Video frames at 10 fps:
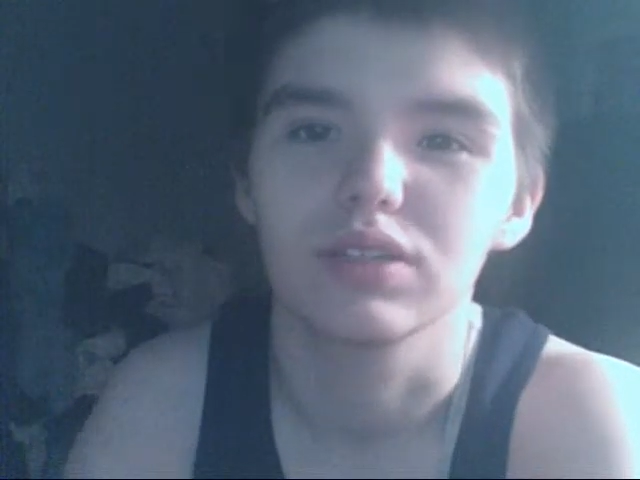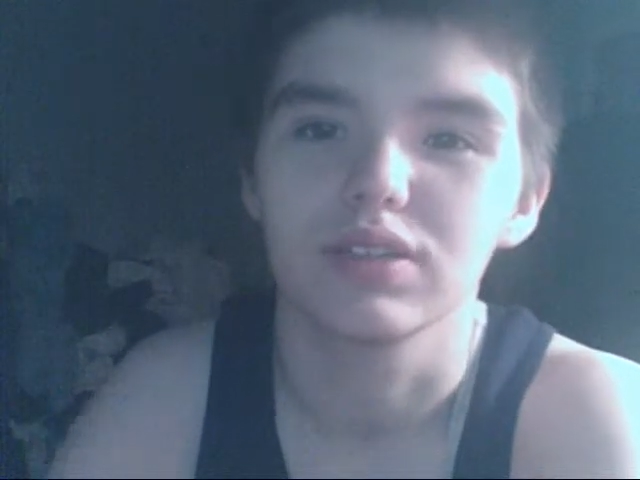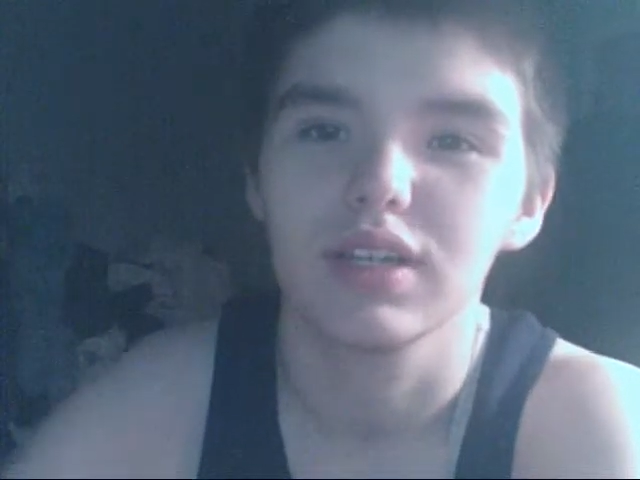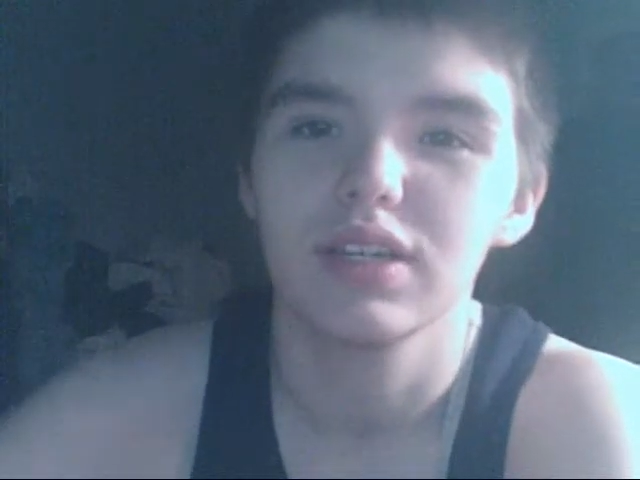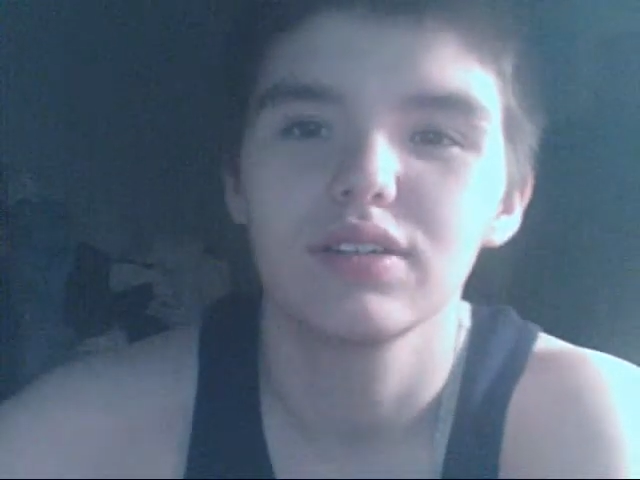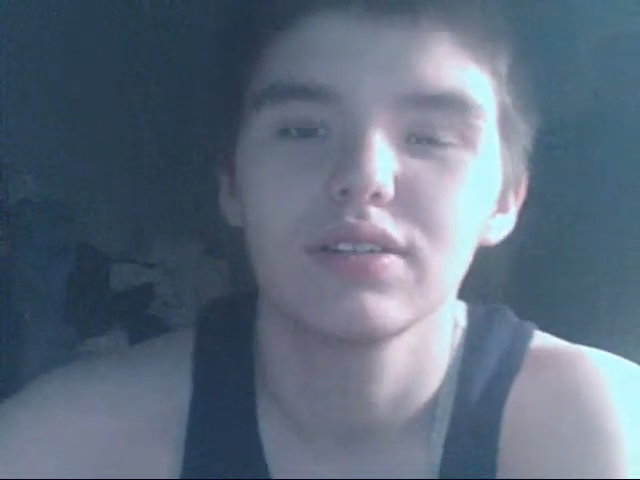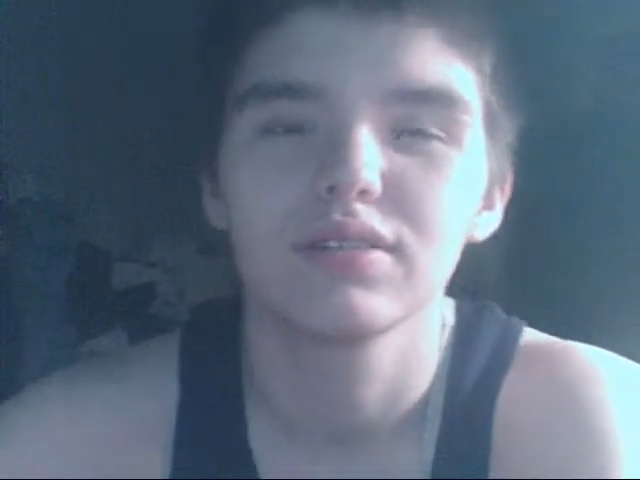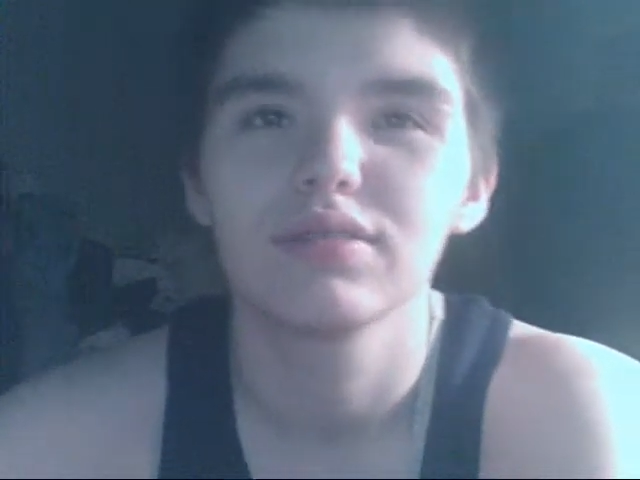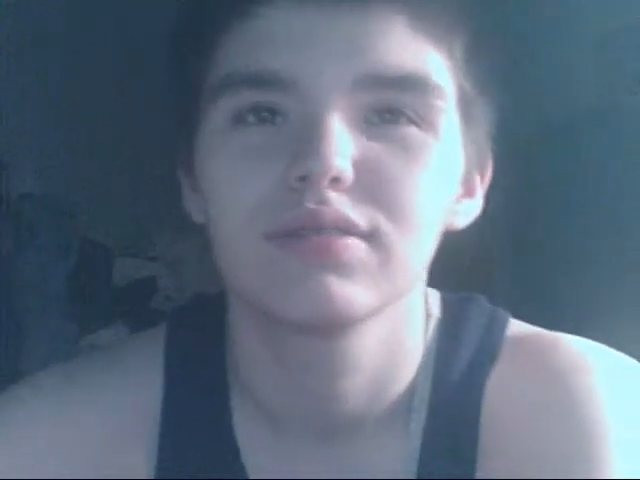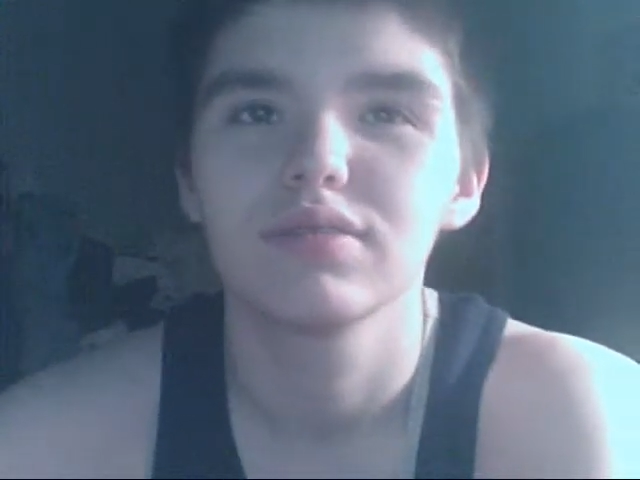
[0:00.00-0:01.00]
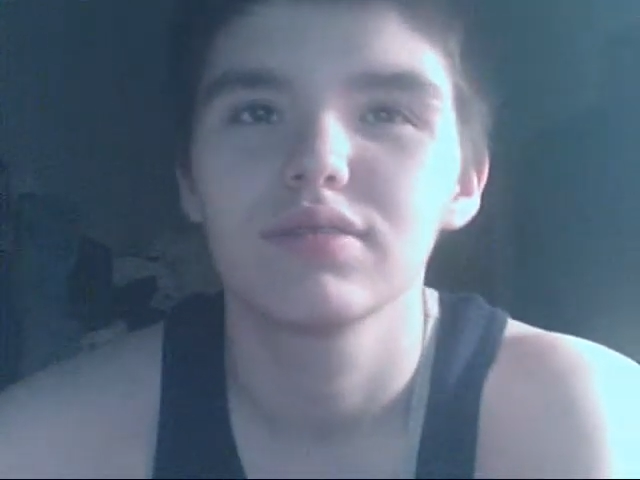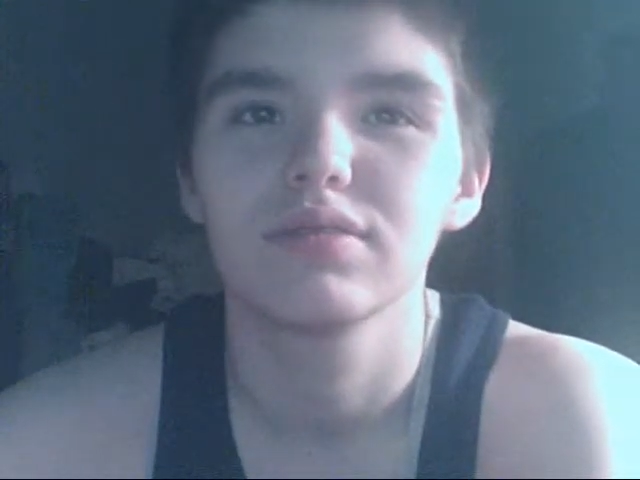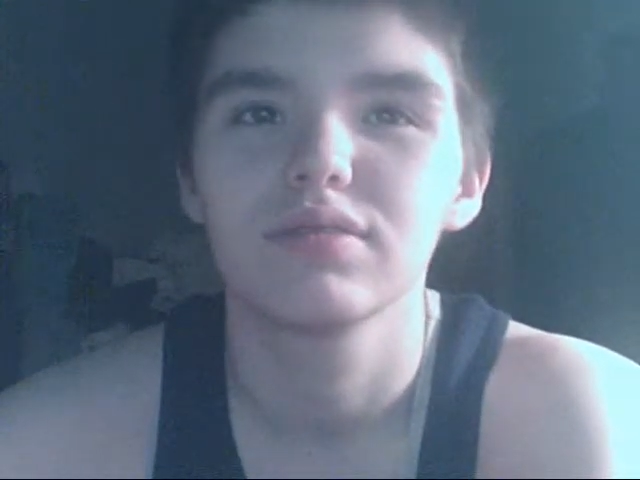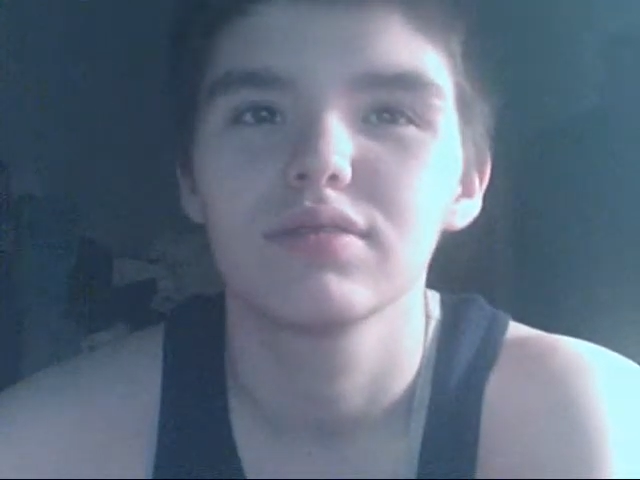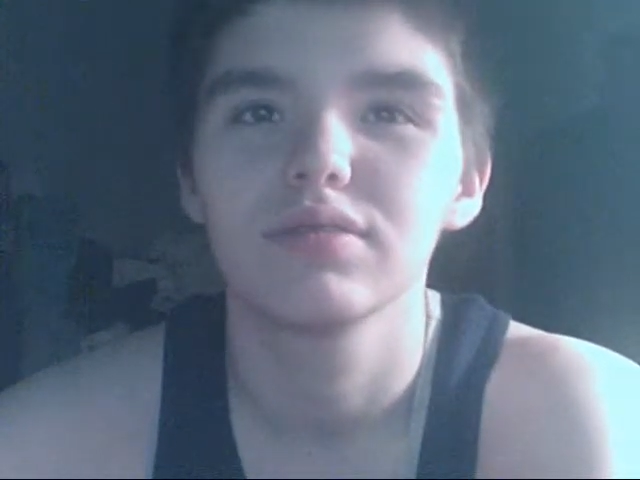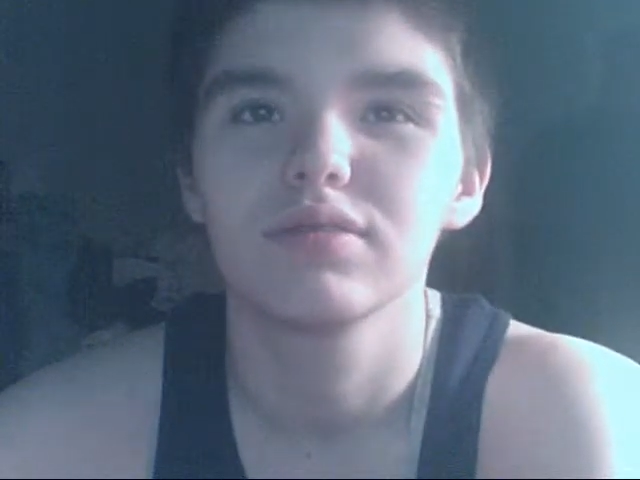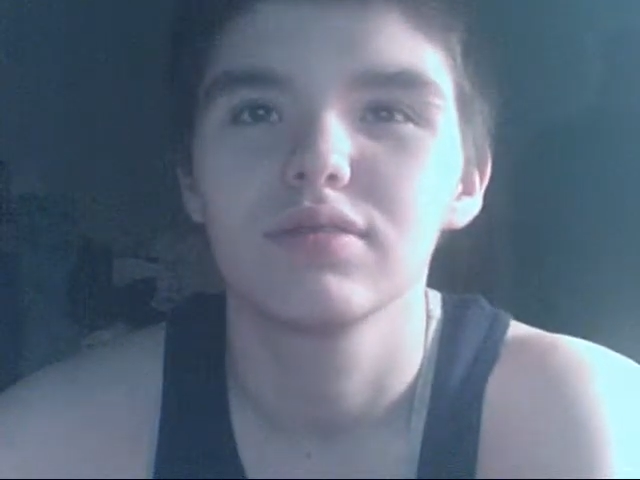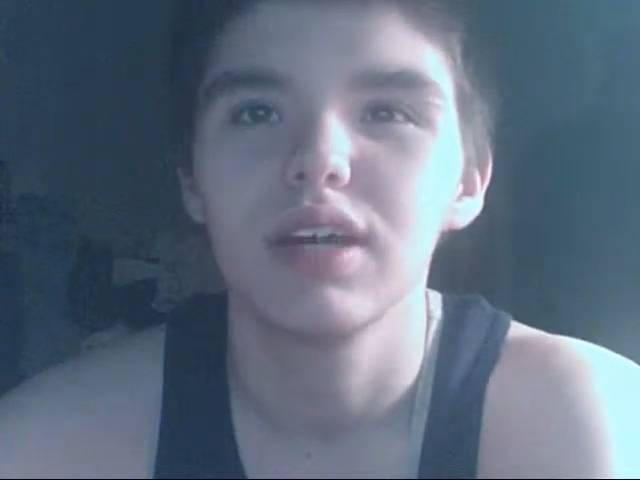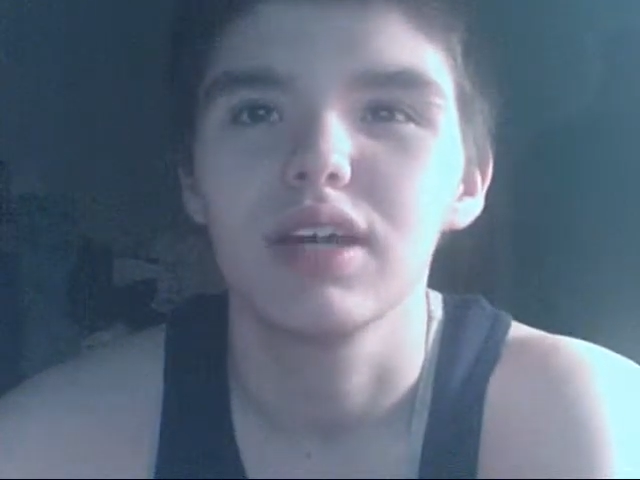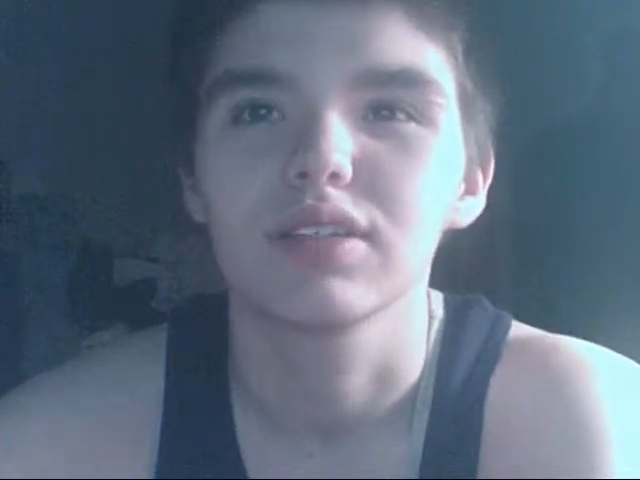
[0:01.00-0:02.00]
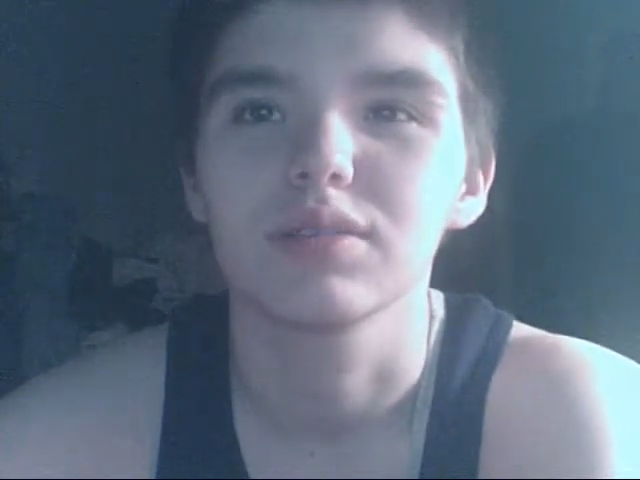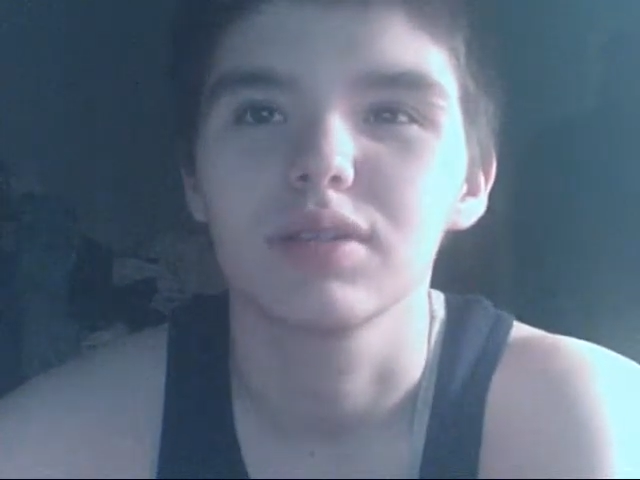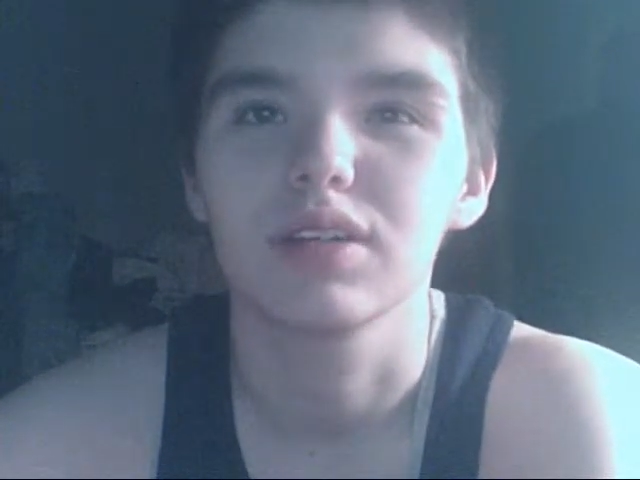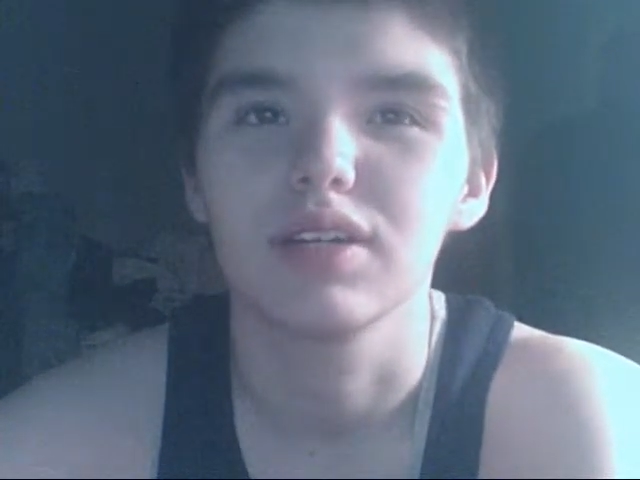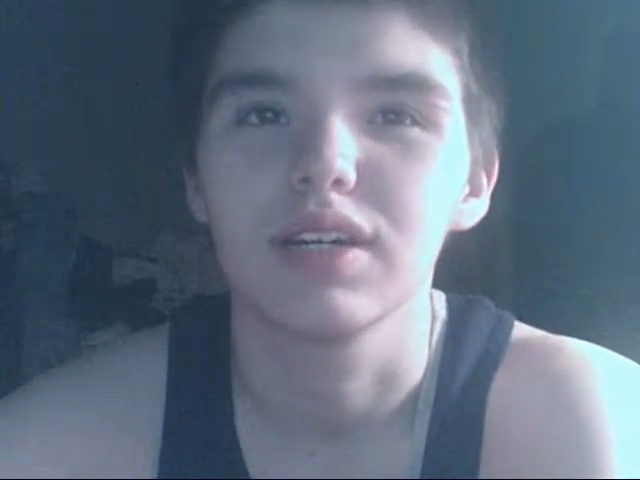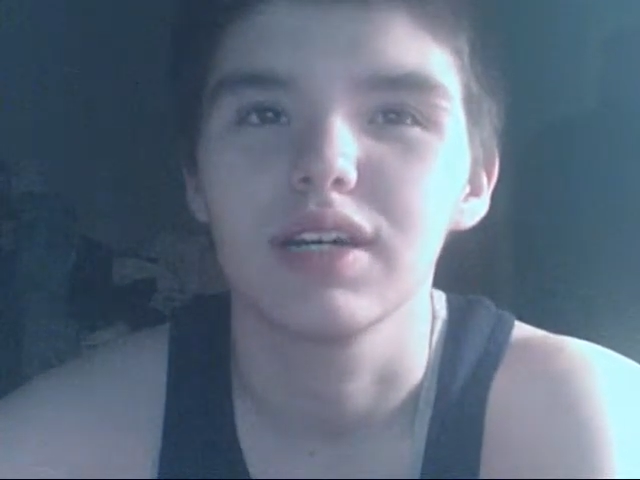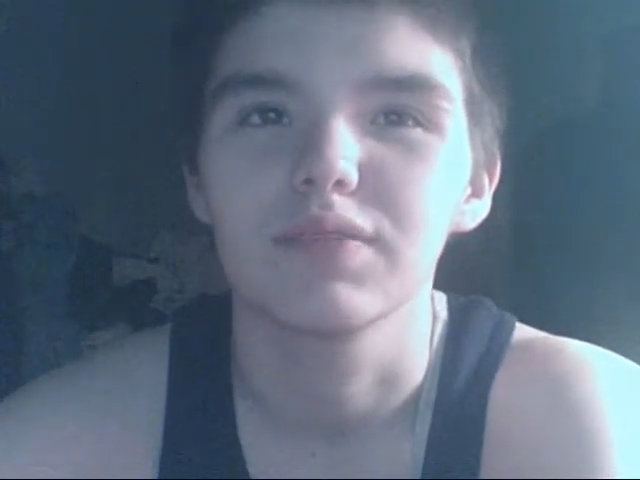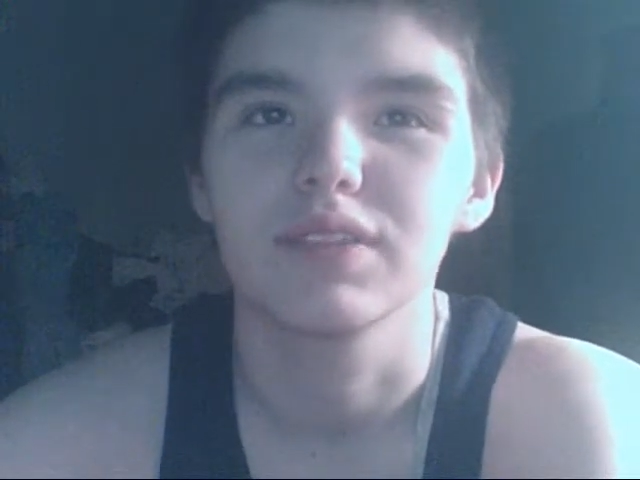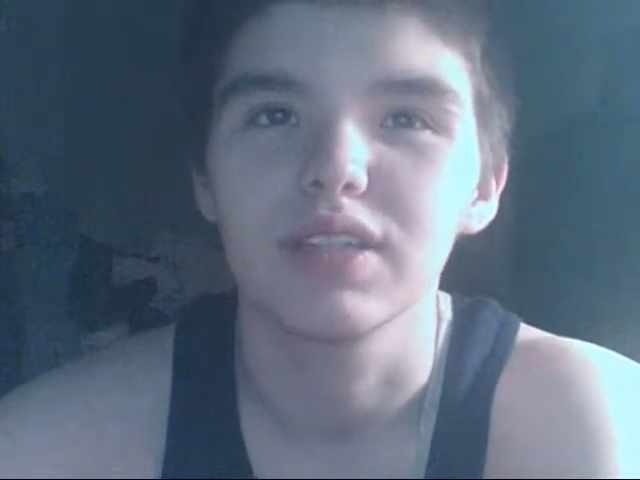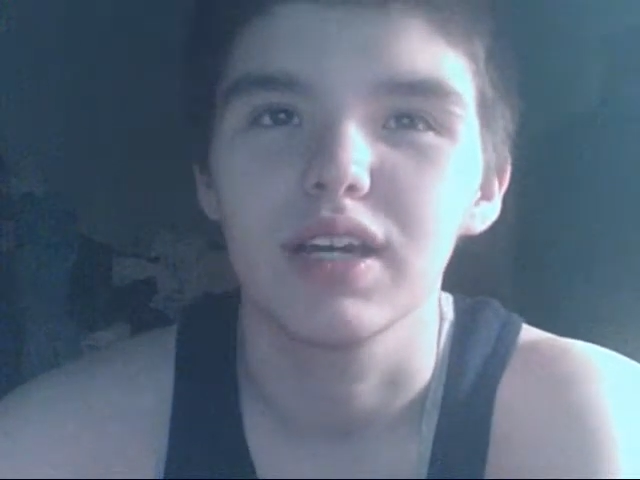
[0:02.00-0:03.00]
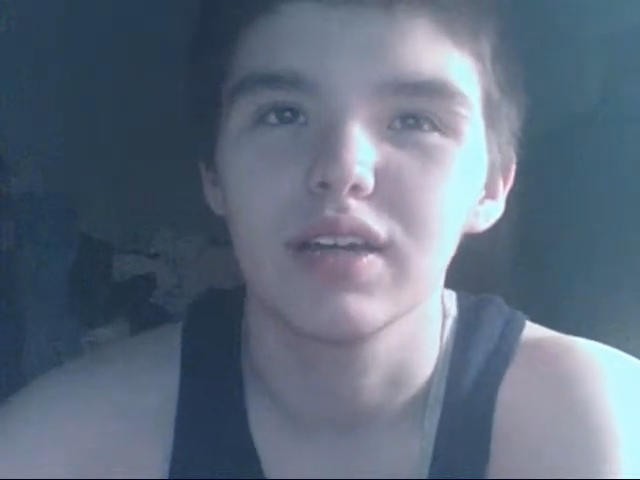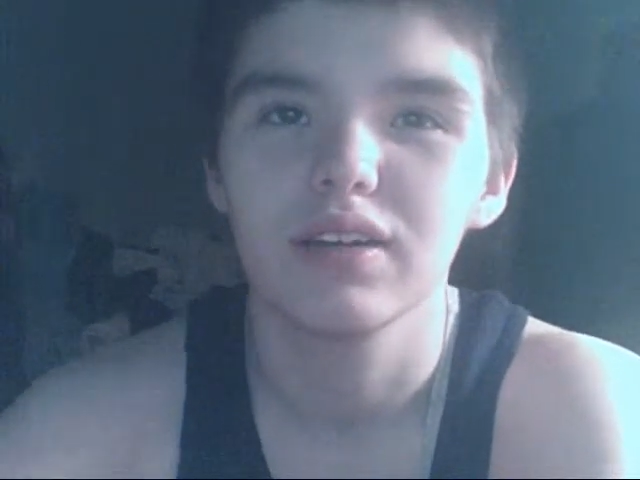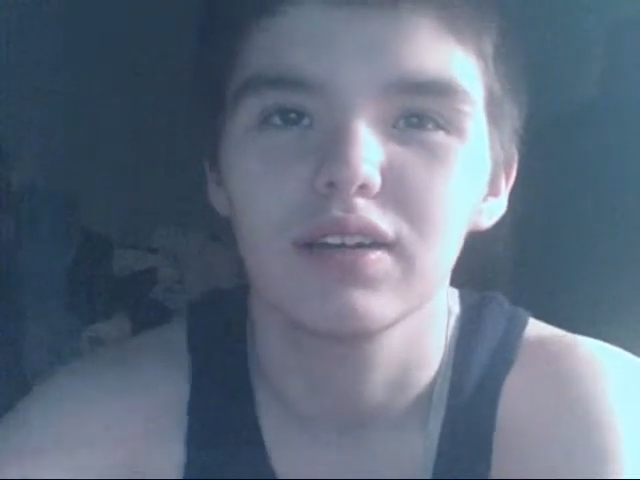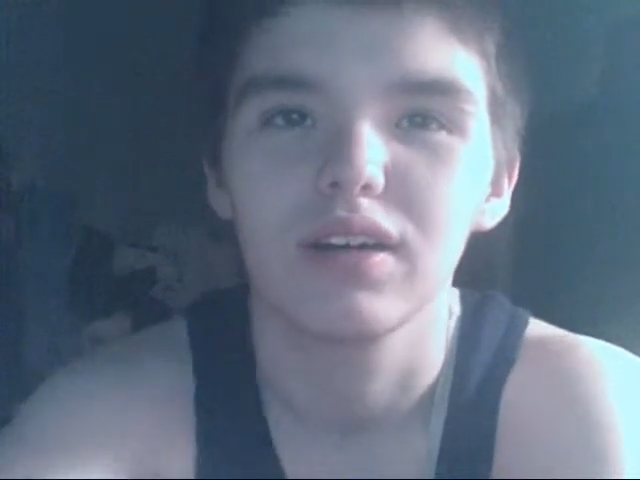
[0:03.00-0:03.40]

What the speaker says: second. That's about all I have to say.